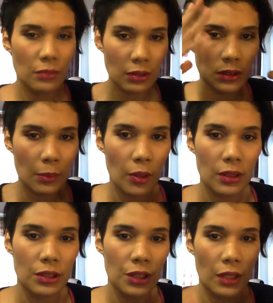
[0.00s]
some
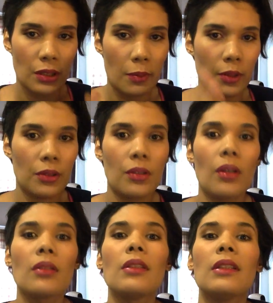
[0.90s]
other shade, some other
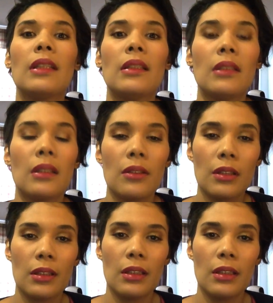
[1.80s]
color, and then the look